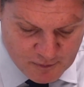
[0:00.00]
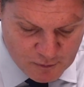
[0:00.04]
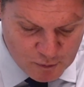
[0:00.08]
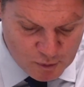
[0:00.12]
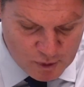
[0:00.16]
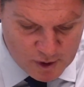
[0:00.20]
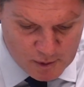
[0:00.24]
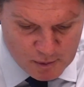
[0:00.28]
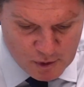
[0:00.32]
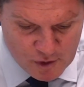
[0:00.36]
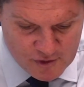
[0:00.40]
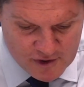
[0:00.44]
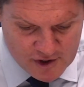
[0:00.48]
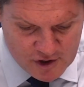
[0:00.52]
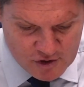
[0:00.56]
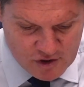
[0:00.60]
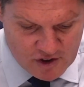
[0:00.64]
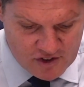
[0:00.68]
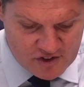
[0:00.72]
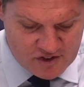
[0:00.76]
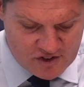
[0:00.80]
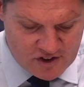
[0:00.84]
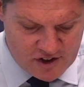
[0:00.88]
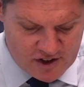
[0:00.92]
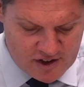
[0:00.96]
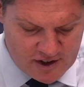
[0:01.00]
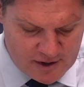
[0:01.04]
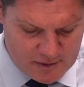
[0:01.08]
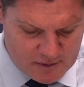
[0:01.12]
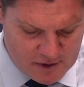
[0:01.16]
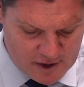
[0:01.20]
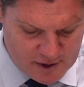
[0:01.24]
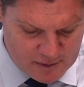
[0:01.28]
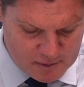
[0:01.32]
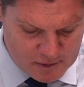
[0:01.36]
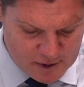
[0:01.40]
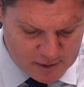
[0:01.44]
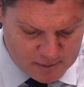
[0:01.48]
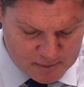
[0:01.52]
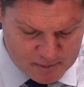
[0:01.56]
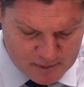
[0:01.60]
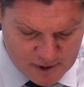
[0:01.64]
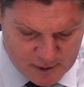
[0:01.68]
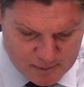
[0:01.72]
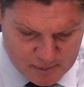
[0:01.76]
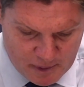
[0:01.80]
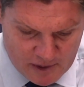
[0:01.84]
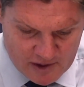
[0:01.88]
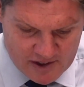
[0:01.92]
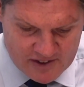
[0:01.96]
We'll move across to
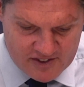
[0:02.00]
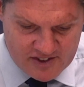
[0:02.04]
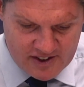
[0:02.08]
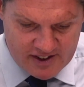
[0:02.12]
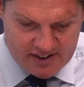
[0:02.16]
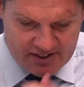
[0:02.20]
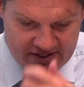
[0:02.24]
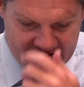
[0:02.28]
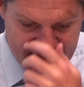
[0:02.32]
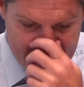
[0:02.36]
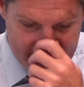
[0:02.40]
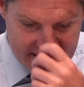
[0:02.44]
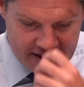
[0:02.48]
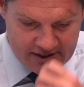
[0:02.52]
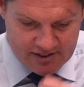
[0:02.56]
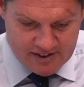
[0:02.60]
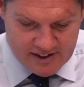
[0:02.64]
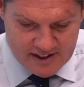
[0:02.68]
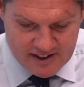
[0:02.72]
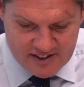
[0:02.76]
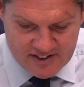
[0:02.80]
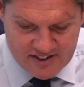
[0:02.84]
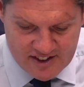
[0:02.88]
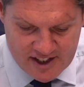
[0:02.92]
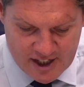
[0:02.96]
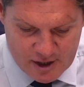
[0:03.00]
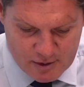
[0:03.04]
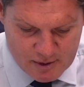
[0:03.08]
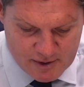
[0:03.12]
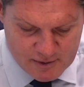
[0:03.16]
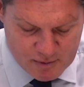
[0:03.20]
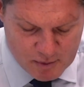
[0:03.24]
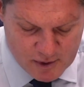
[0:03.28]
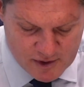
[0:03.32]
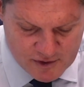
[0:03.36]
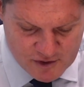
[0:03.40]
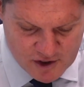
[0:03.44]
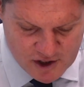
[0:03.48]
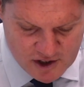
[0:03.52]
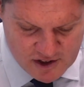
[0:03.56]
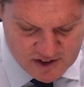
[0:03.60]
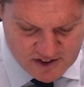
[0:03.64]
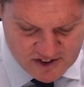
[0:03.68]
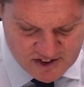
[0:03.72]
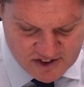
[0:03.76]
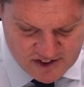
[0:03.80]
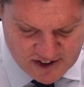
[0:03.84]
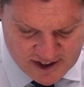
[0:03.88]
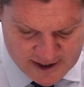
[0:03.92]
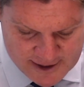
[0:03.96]
the politics side of things now. We've
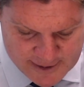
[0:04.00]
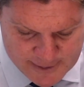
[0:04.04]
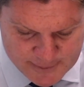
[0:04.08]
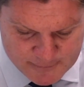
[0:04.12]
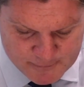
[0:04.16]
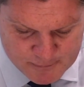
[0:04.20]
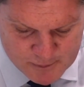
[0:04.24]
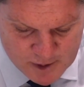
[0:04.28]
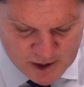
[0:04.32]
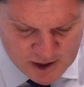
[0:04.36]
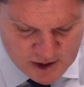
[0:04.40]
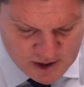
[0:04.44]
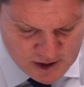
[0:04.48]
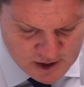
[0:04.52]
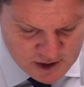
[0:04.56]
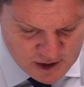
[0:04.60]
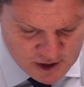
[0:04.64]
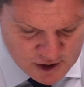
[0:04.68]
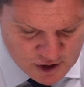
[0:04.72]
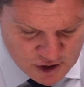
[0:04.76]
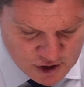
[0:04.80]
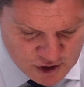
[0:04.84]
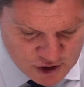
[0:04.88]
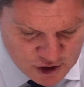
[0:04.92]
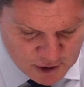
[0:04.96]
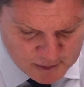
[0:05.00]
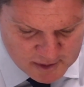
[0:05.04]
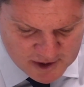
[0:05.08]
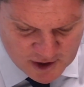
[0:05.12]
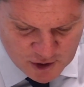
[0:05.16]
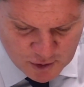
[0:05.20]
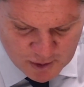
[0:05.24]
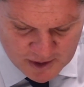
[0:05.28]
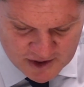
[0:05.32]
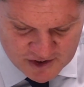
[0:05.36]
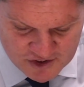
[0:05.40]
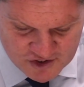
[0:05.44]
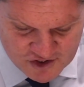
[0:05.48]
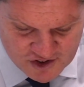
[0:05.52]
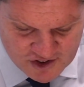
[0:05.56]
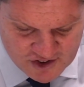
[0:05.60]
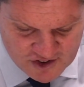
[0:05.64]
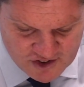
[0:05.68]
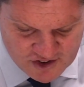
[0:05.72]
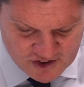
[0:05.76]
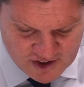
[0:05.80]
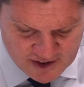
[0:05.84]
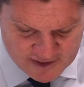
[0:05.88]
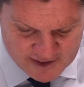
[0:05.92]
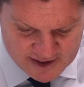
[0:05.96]
got a couple of
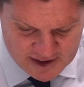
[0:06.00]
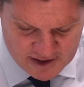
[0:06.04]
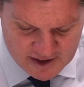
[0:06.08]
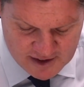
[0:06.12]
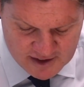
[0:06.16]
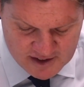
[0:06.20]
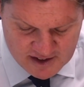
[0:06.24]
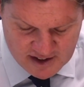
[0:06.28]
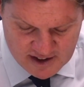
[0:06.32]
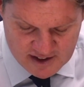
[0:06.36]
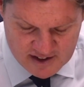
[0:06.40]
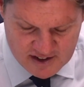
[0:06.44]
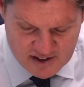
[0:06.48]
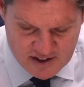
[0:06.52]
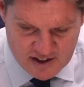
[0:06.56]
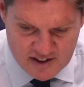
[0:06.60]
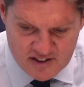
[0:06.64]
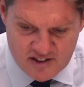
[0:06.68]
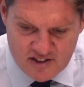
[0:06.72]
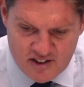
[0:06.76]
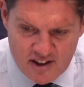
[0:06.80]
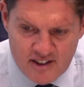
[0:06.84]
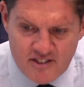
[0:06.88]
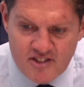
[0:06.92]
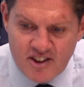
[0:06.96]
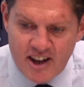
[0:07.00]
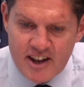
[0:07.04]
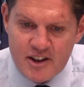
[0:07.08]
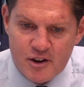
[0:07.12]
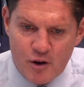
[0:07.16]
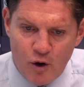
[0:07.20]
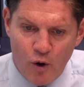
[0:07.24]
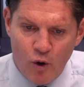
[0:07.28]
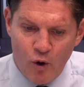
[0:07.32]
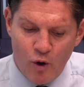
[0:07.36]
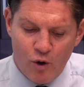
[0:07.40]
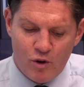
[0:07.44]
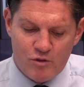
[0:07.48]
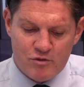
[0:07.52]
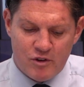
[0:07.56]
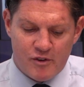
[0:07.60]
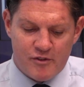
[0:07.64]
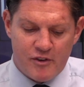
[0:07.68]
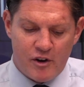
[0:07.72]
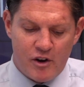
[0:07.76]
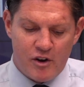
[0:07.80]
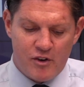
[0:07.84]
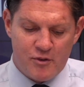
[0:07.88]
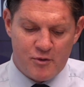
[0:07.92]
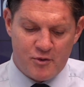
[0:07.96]
questions. I think that the tend to all
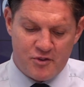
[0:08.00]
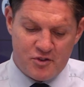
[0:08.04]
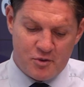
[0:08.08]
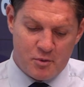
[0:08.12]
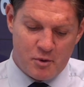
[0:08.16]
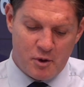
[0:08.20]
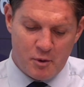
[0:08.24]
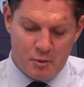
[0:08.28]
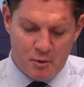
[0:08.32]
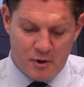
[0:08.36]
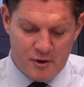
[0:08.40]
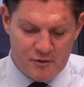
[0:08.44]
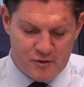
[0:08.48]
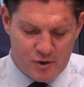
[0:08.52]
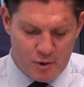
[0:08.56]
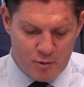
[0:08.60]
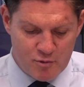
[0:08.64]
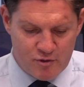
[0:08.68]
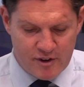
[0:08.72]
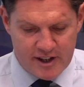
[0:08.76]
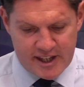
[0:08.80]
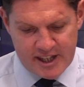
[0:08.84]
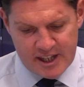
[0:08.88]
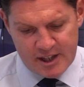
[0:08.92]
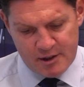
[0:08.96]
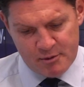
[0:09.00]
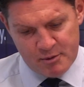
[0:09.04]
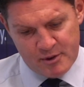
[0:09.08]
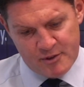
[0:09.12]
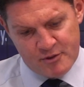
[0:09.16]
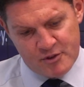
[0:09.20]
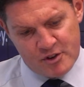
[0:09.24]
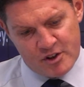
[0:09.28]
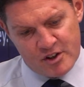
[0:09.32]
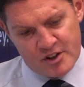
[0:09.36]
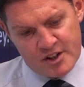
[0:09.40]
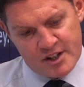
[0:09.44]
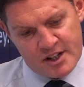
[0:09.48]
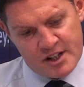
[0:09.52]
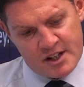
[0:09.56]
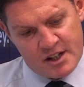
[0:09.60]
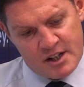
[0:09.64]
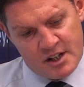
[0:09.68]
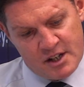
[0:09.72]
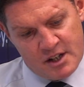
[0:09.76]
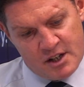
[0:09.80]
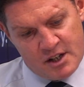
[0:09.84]
revolve. We've got one from Ricky. We've got a.